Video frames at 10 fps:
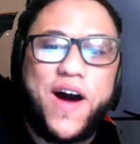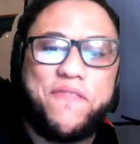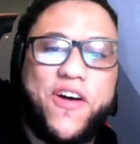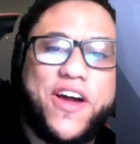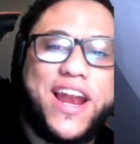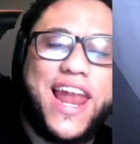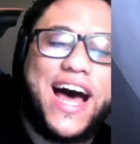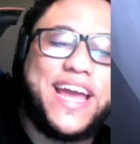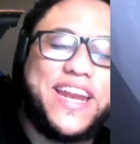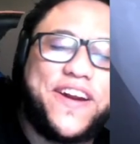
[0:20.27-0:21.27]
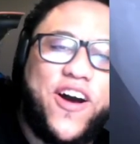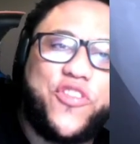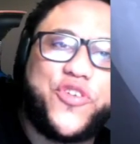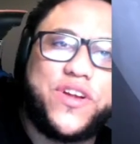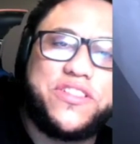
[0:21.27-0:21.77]
I'm not gonna lie. In an
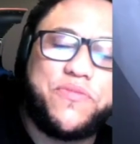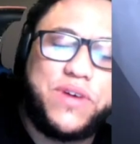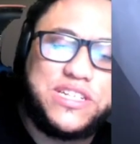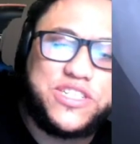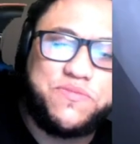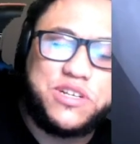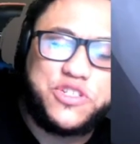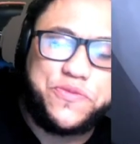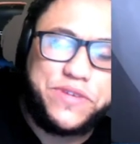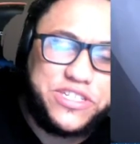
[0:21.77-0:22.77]
alternate dimension, Mr.